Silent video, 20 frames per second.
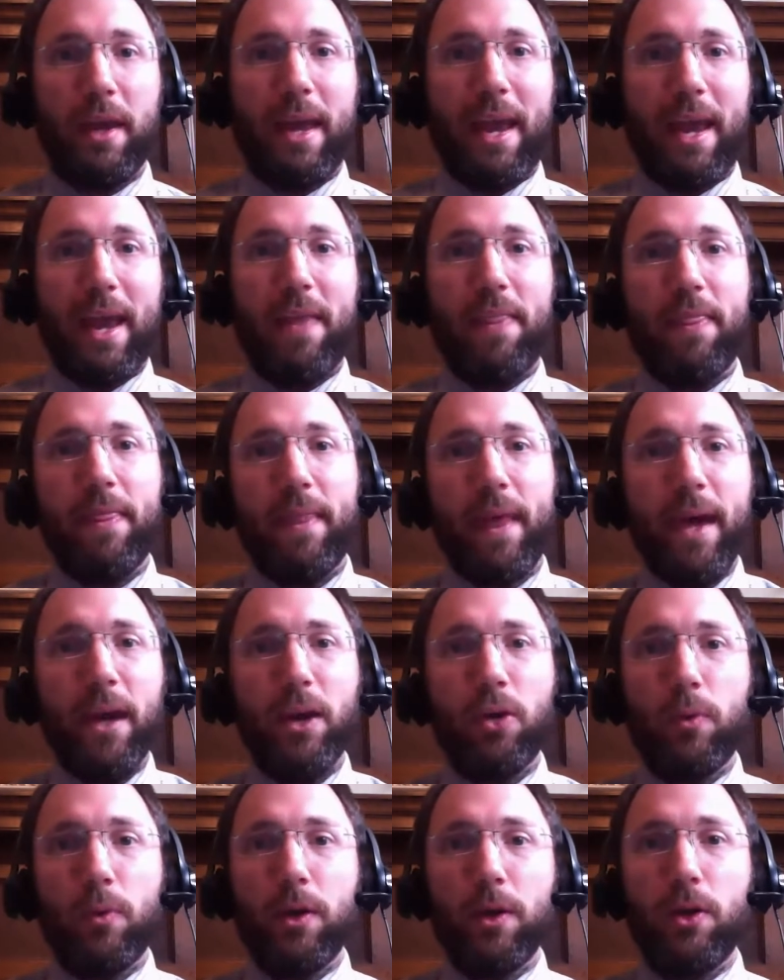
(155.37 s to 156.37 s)
And that
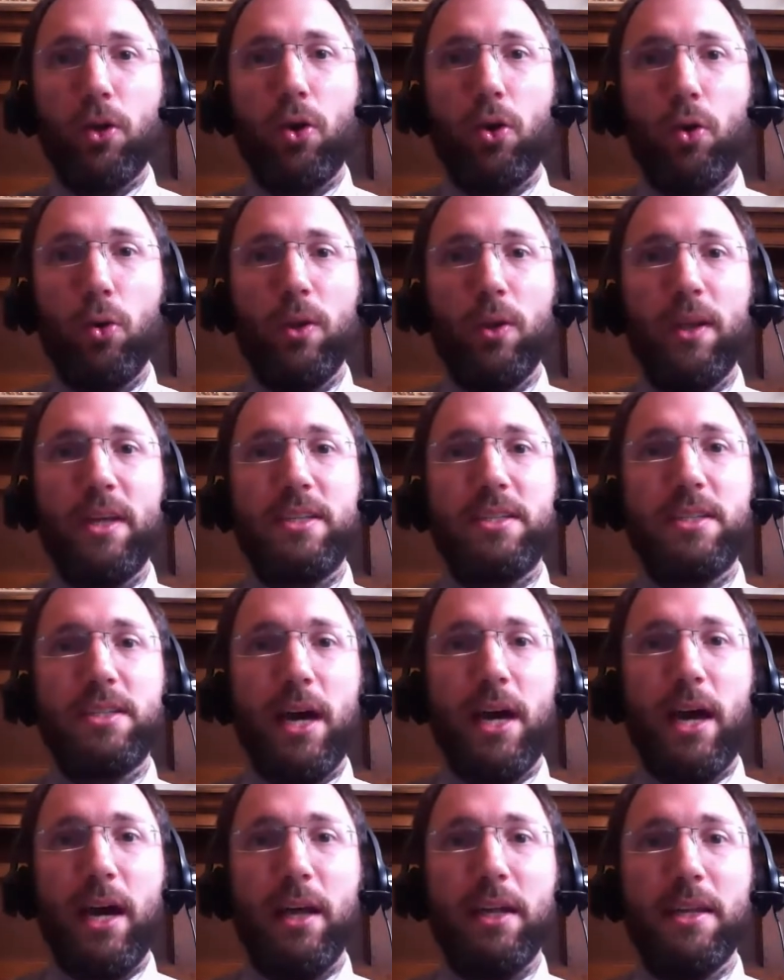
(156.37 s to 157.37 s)
greater whole is
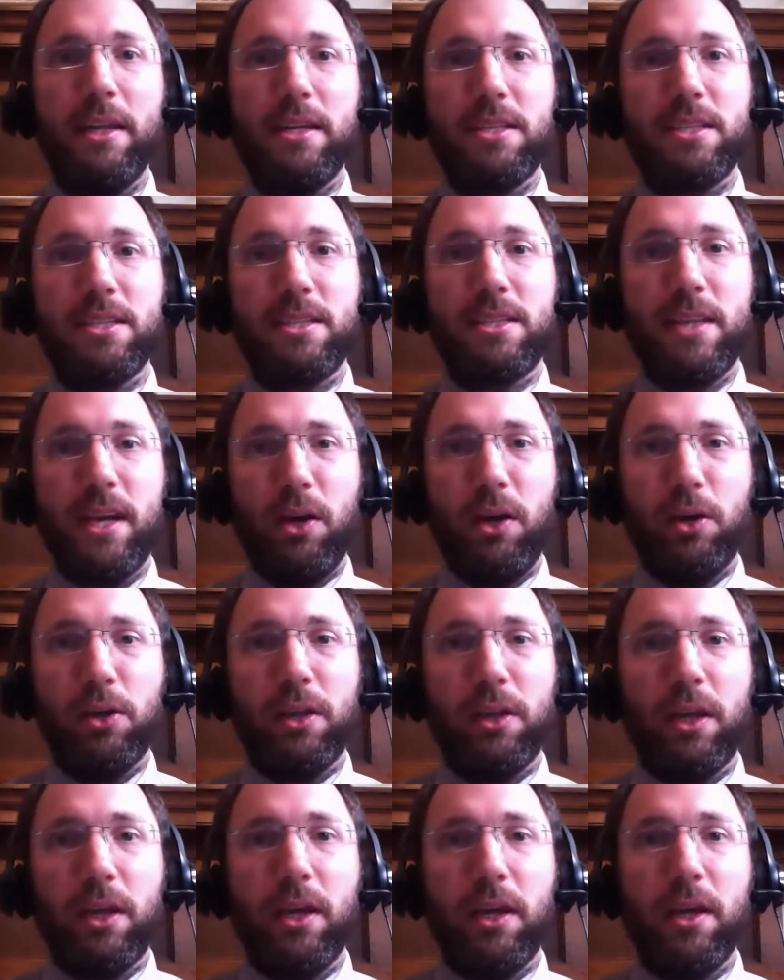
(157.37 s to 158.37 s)
not
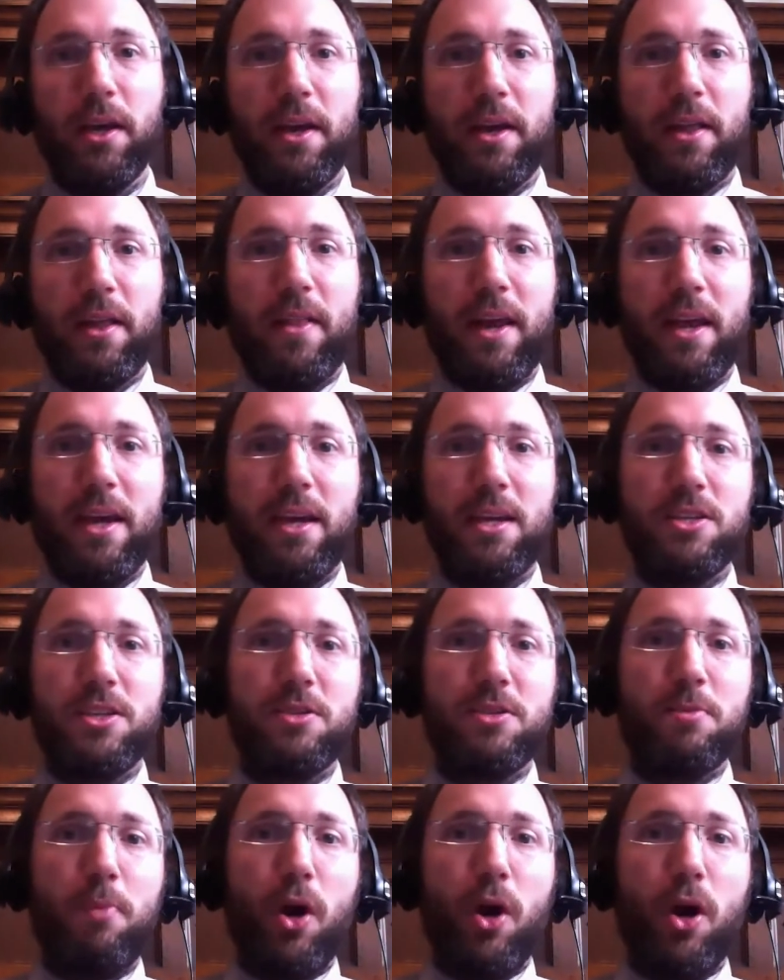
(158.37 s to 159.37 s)
necessarily that it is
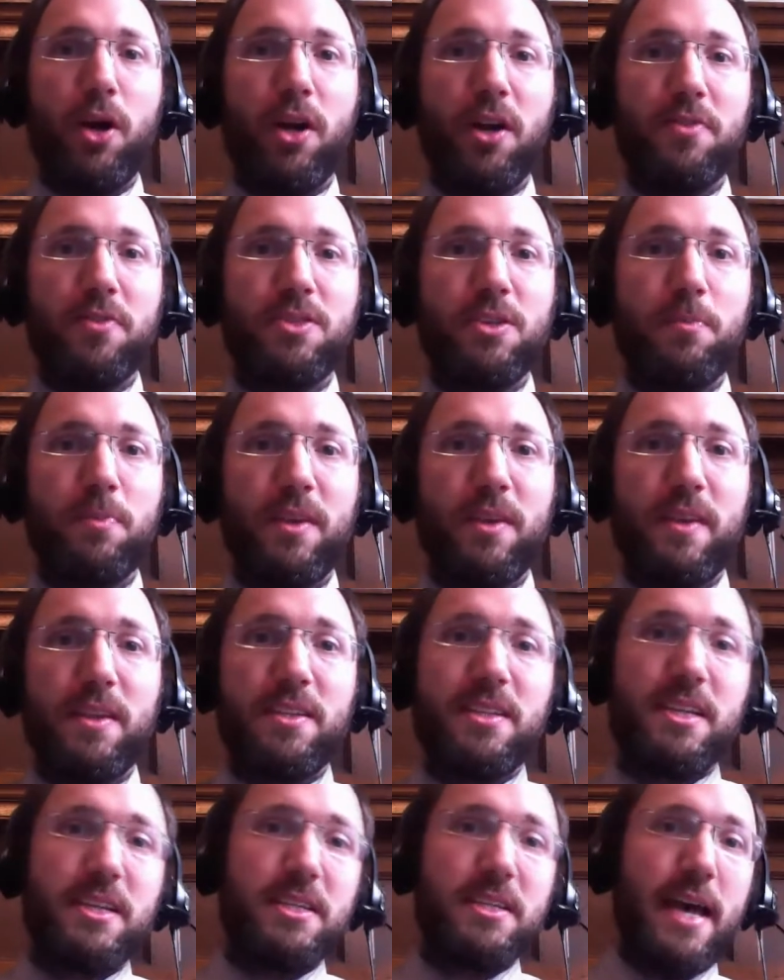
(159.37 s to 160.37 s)
a part of something
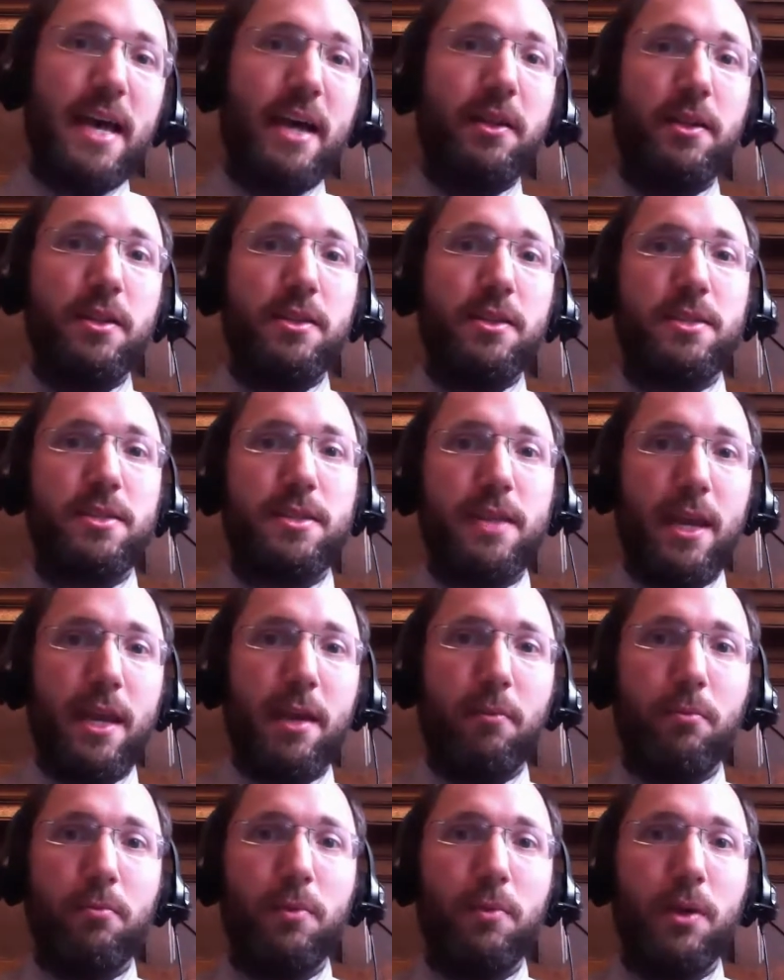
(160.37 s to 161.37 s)
that's exactly the
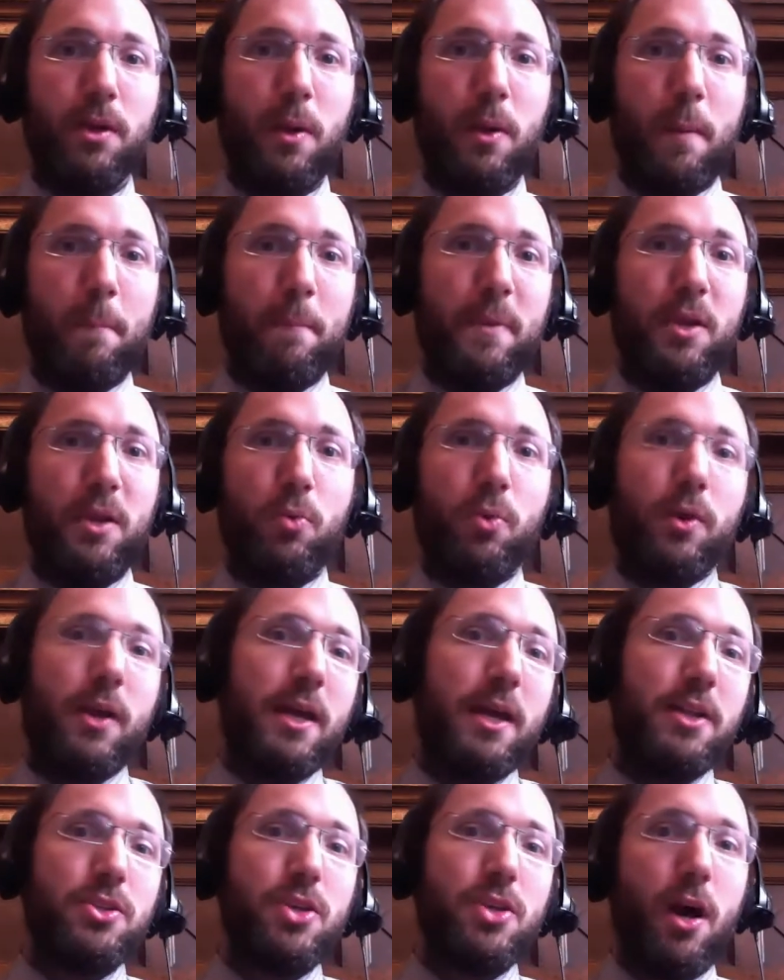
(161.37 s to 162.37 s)
same. Meaning we're
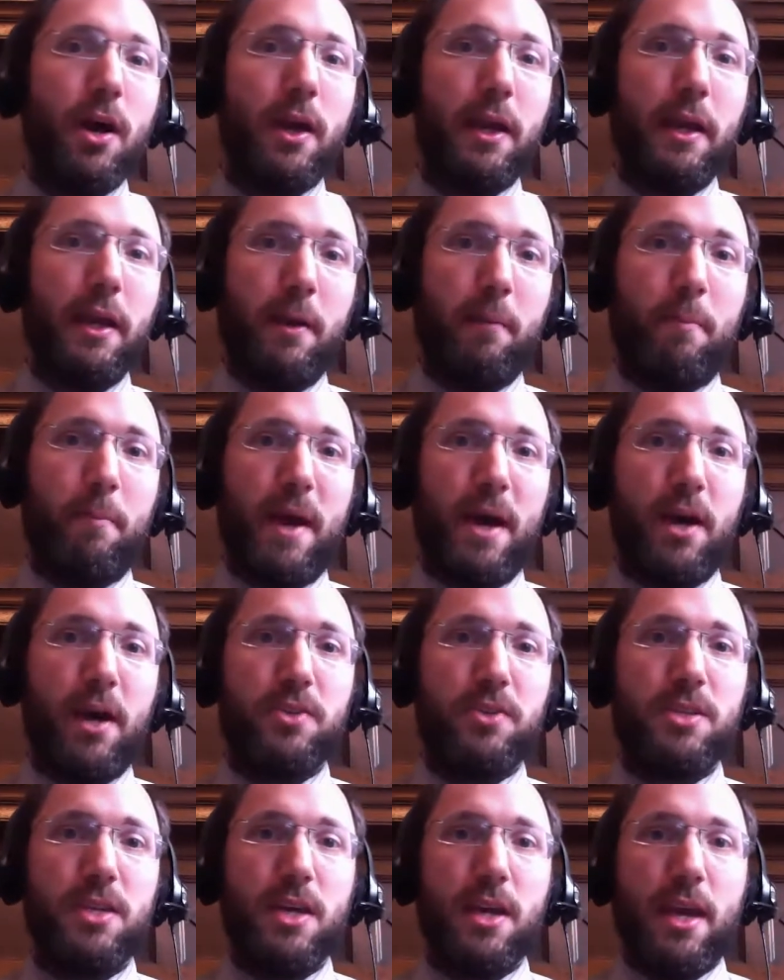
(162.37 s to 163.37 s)
not talking
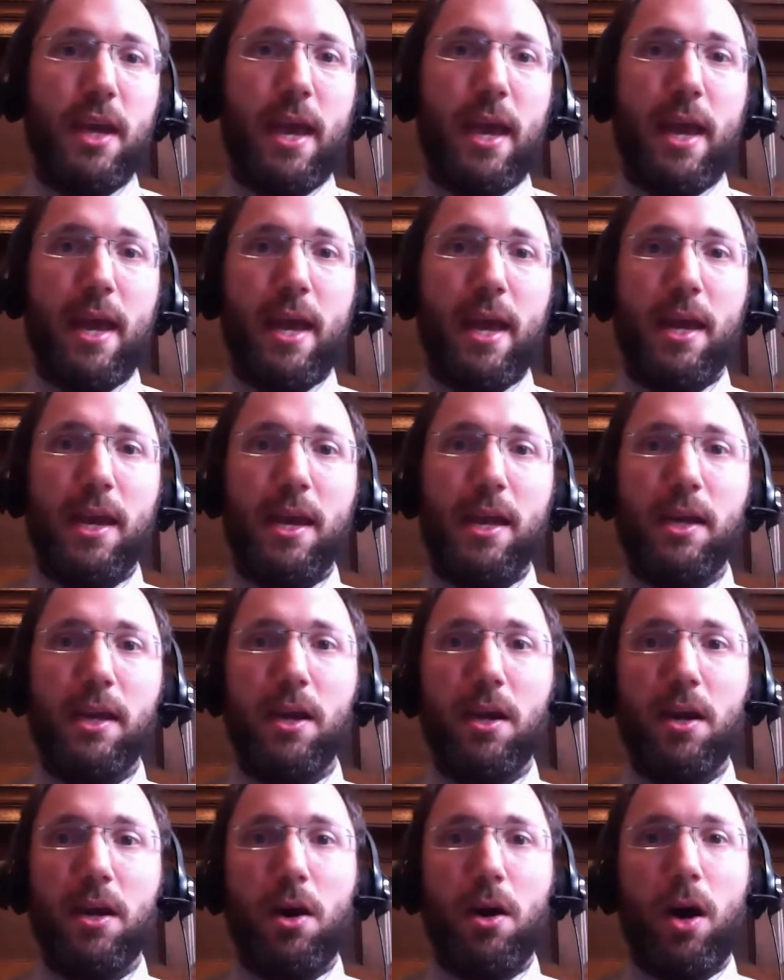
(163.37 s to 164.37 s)
about
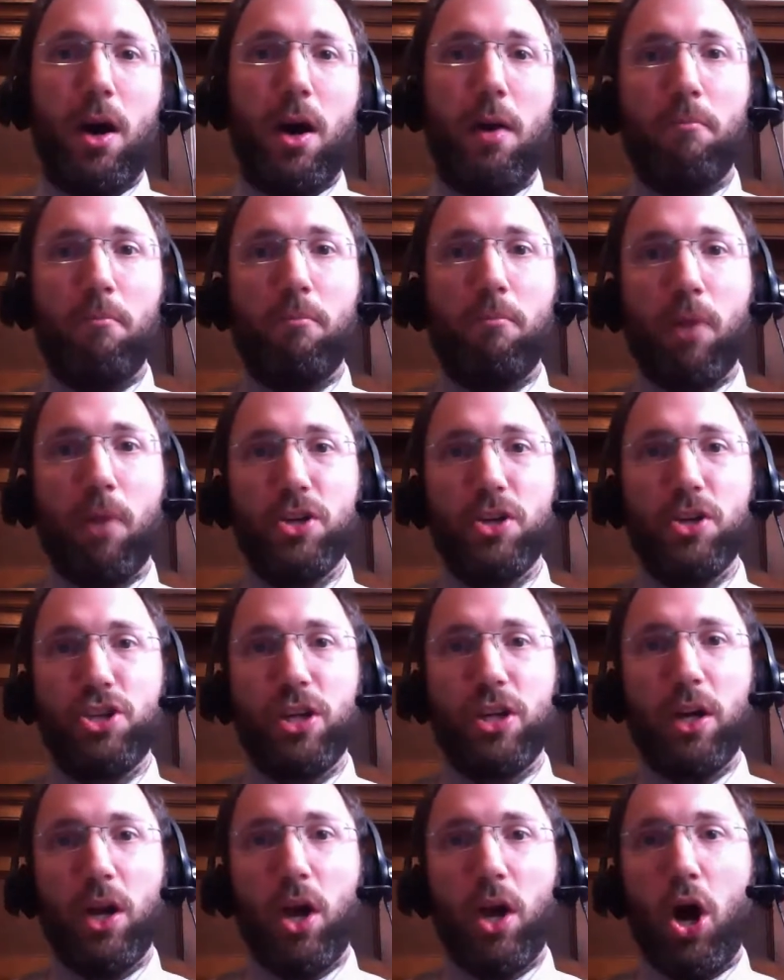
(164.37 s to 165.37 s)
a
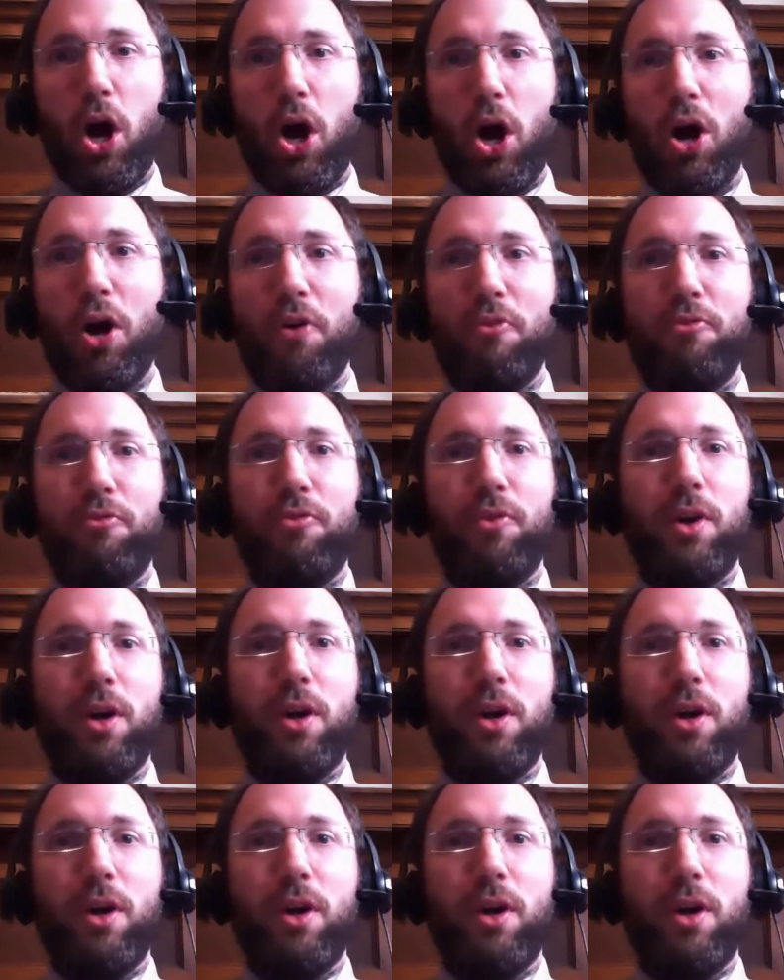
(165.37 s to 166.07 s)
marching of